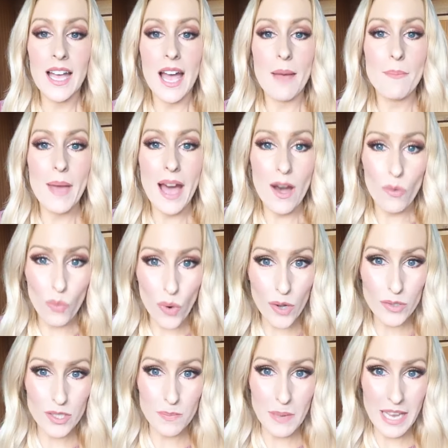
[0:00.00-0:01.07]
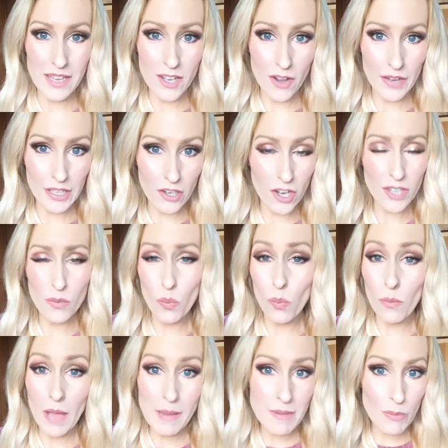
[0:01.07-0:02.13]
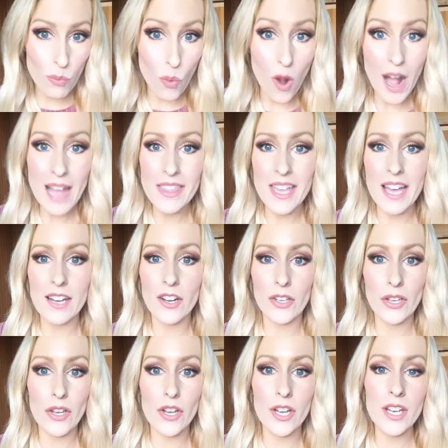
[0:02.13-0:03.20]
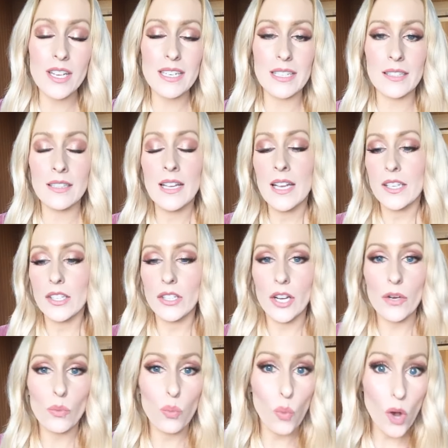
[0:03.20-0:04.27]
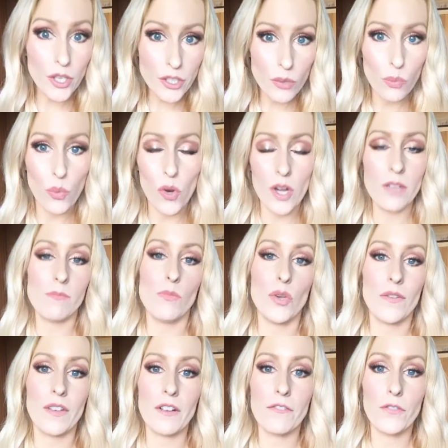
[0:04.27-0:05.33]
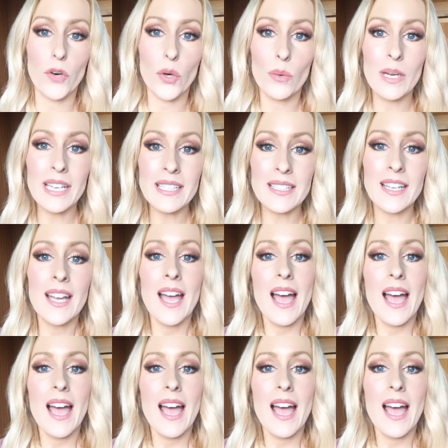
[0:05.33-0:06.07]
about what's been going on and maybe why that occurred and you know what you want moving forward